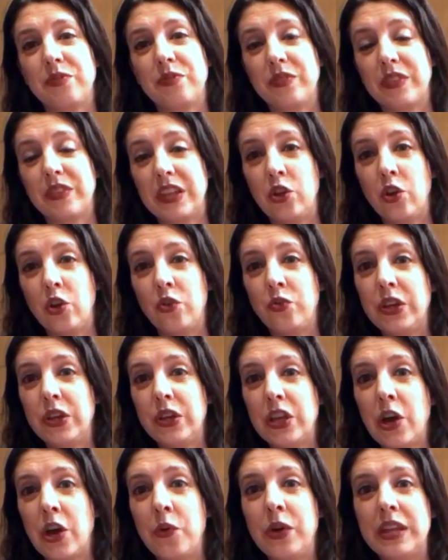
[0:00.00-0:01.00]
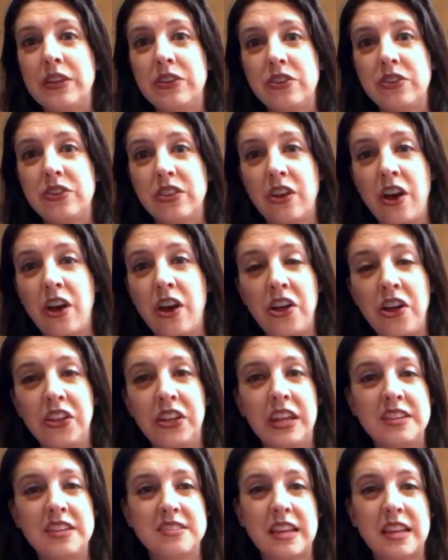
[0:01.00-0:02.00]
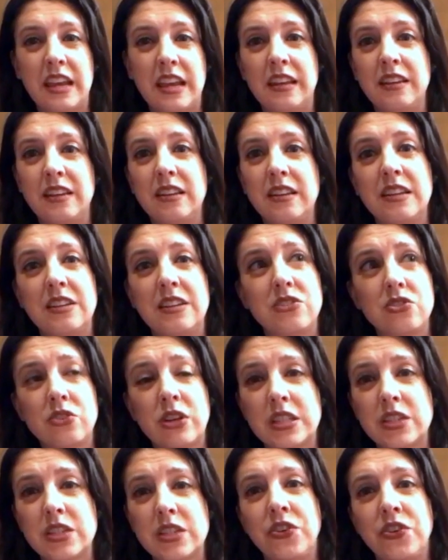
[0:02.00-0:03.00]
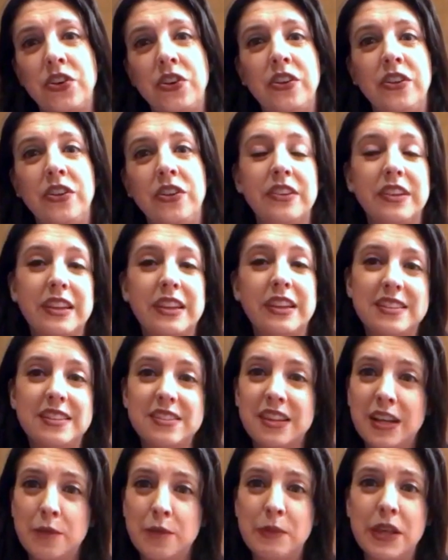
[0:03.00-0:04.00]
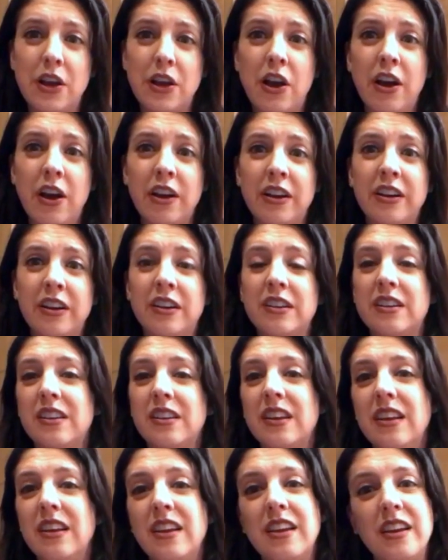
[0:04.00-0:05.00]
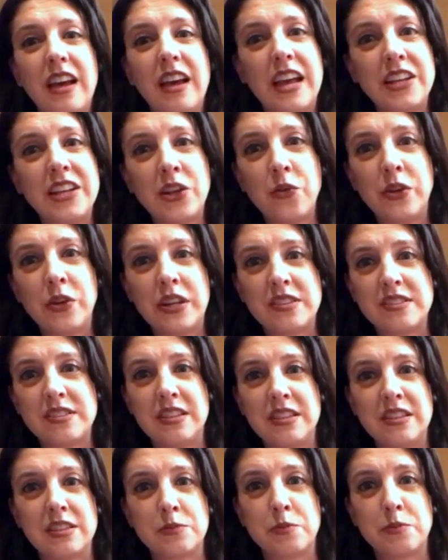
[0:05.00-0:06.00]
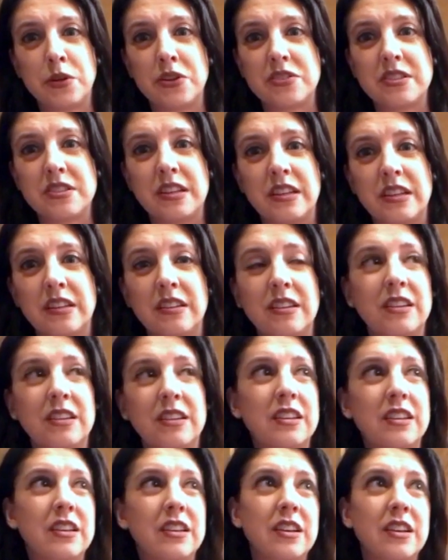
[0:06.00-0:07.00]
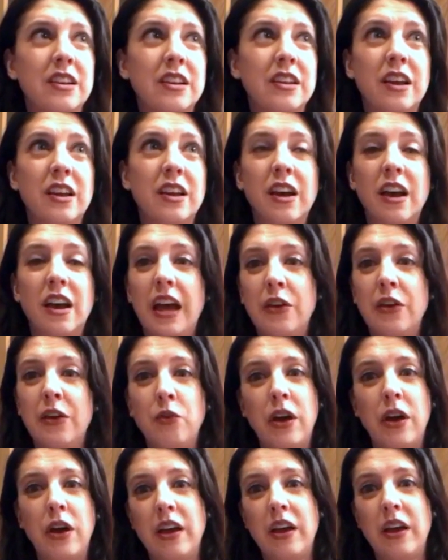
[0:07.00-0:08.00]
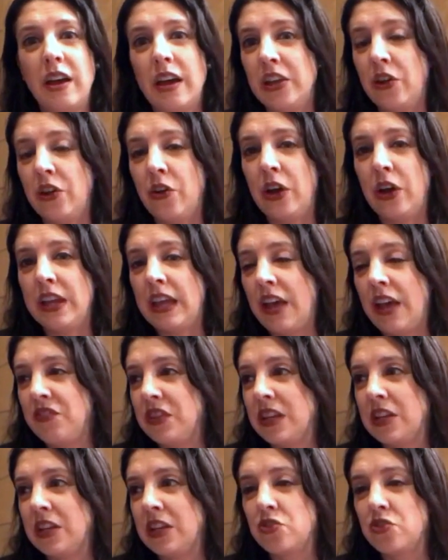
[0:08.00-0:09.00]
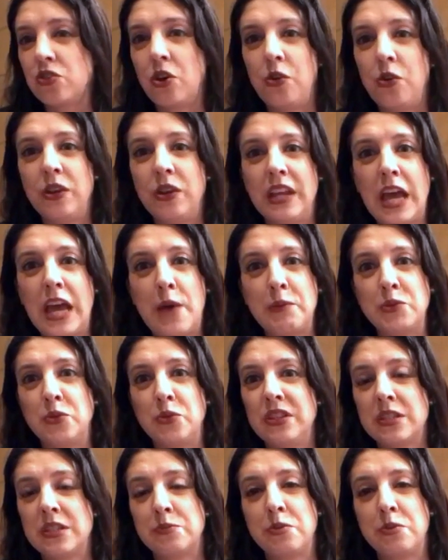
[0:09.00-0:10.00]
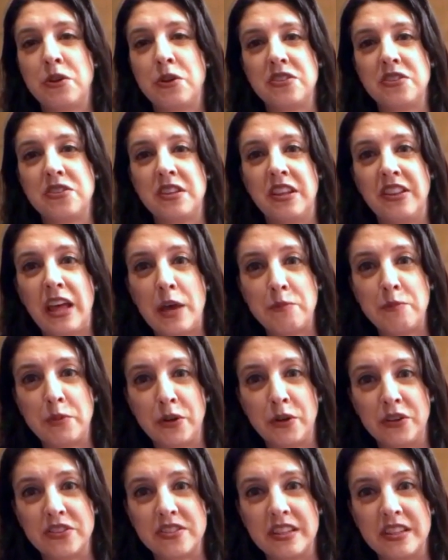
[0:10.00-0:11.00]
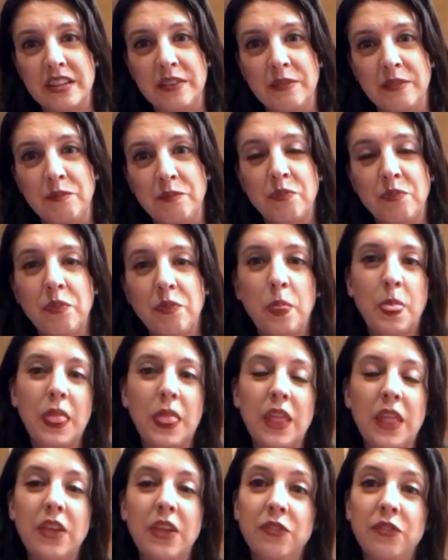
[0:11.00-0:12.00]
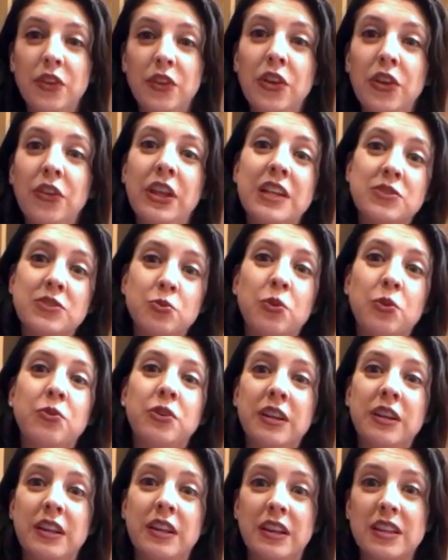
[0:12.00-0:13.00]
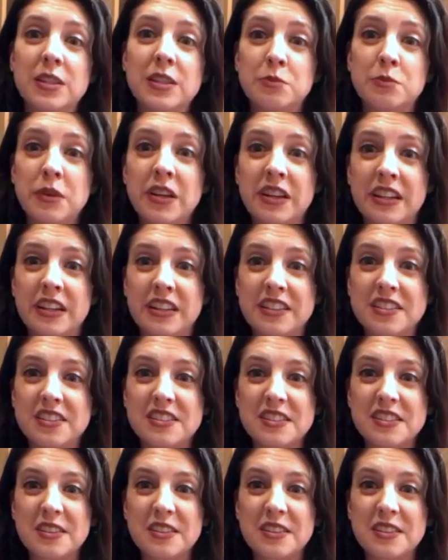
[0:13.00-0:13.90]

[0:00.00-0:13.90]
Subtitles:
you know, if we go into the holidays saying it's stressful, it's going to be hard, I don't want to see this person, I have to control what happens with this person and that person, you know, that's what we're going to experience.